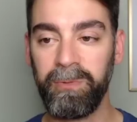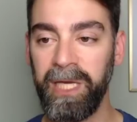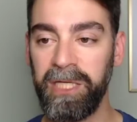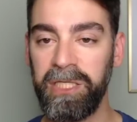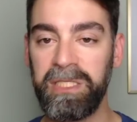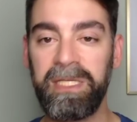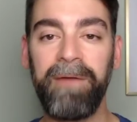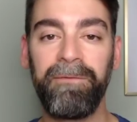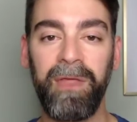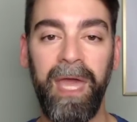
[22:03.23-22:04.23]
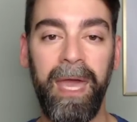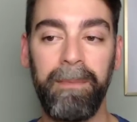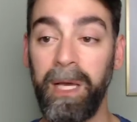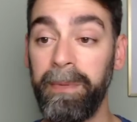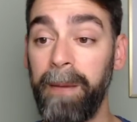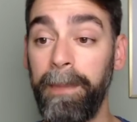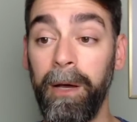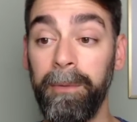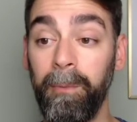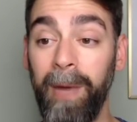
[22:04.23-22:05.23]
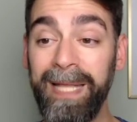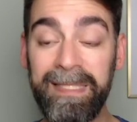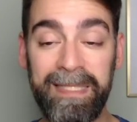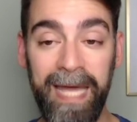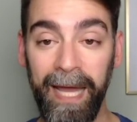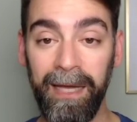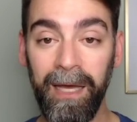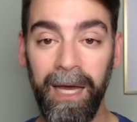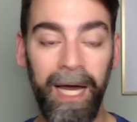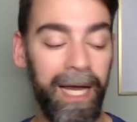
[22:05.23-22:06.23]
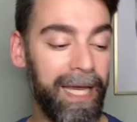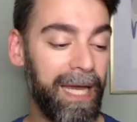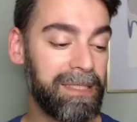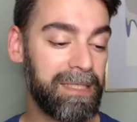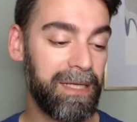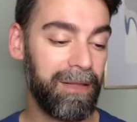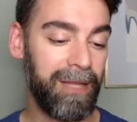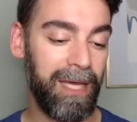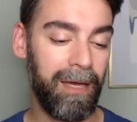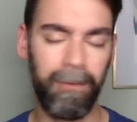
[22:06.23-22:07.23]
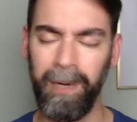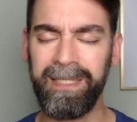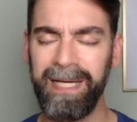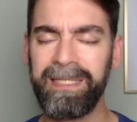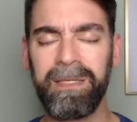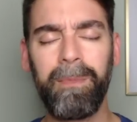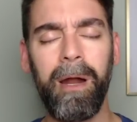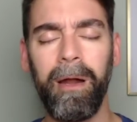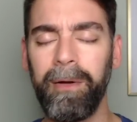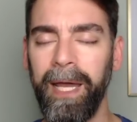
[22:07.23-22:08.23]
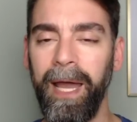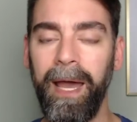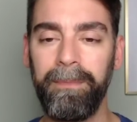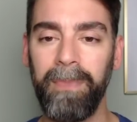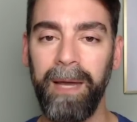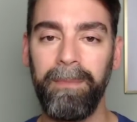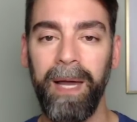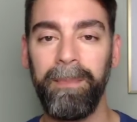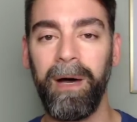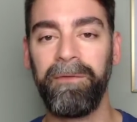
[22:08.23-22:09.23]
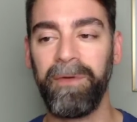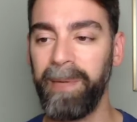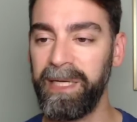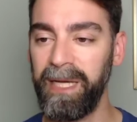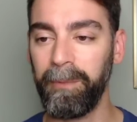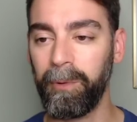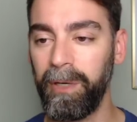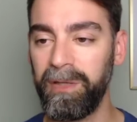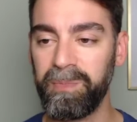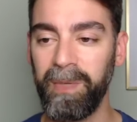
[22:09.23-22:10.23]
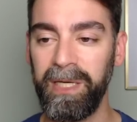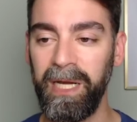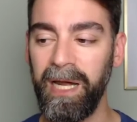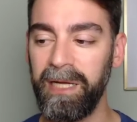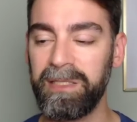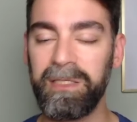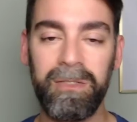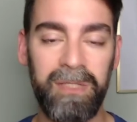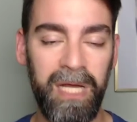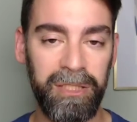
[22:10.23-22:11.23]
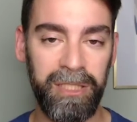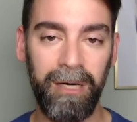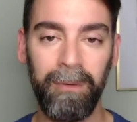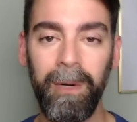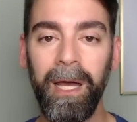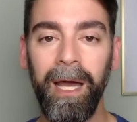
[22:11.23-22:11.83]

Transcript: we'll get you set for the game coming up on Wednesday against the or Wednesday. That's tomorrow. Okay, I'm off on my day. I'm recording this Monday night. It's the Tuesday show.